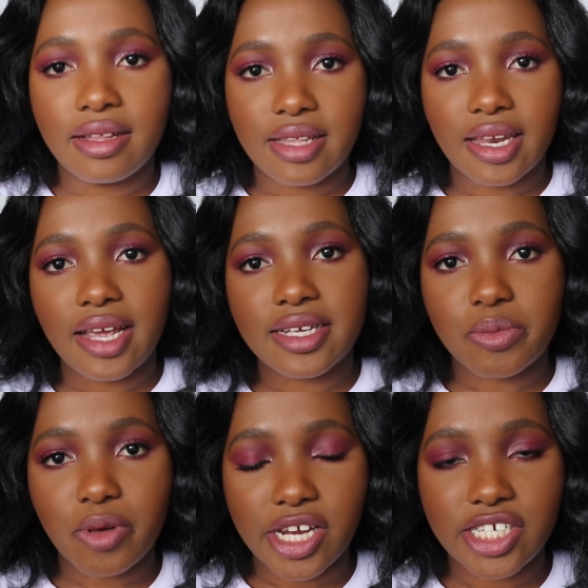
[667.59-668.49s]
The next
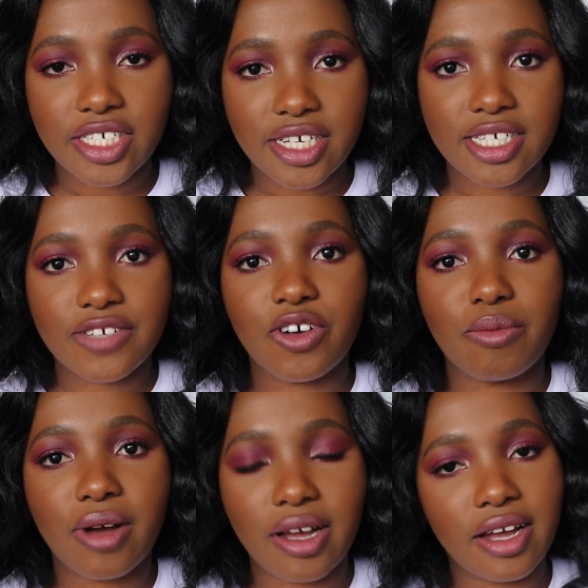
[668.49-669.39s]
brush is
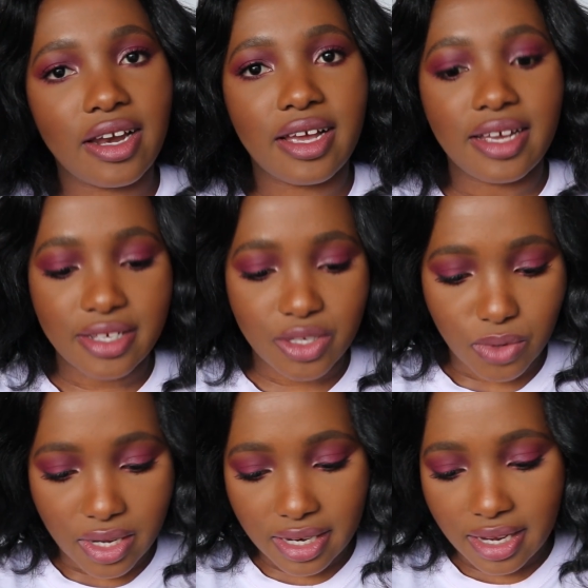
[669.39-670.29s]
from Cala as
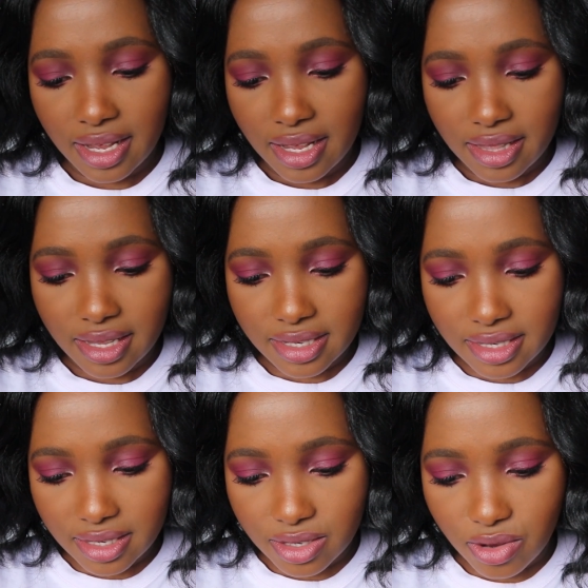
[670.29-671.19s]
well.
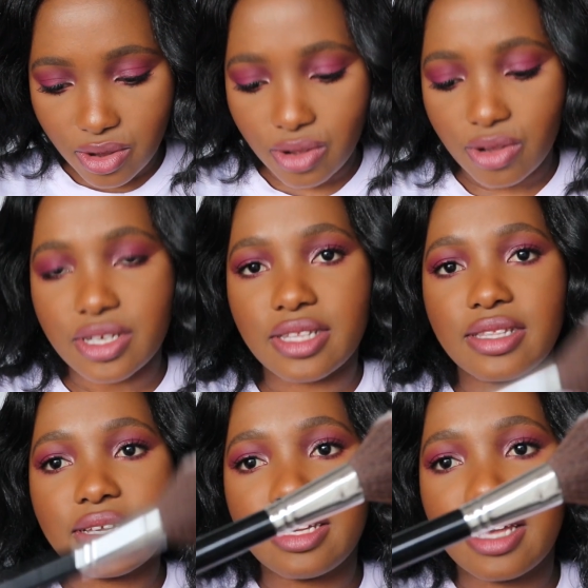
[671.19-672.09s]
This is called
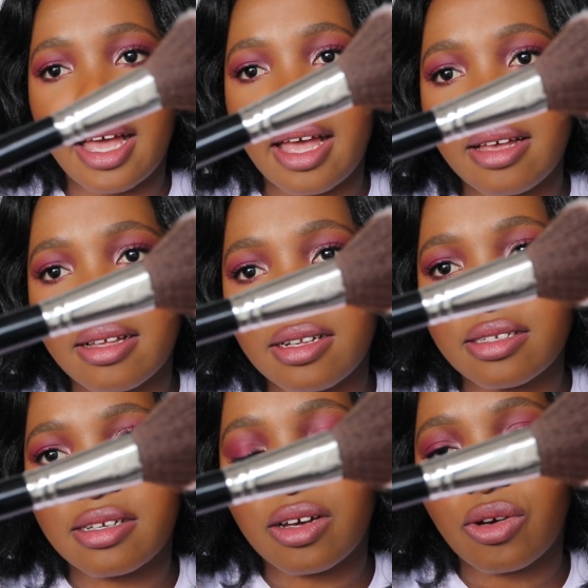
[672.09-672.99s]
the
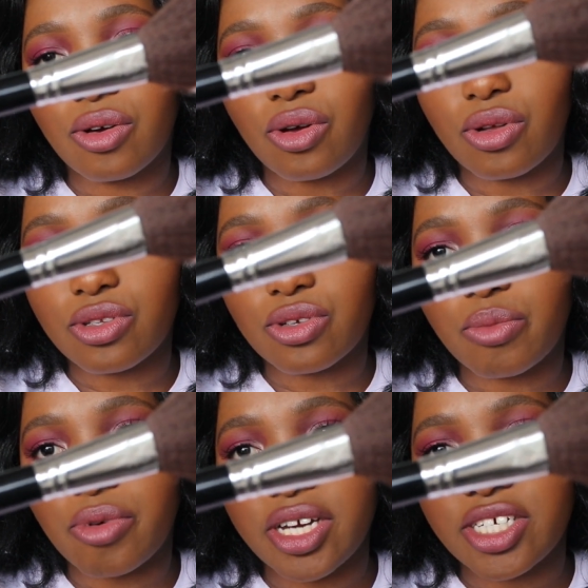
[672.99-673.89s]
Angled Contour
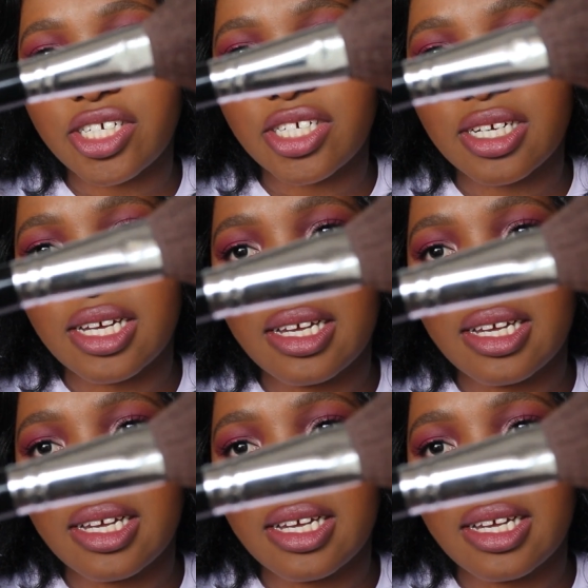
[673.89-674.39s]
Brush.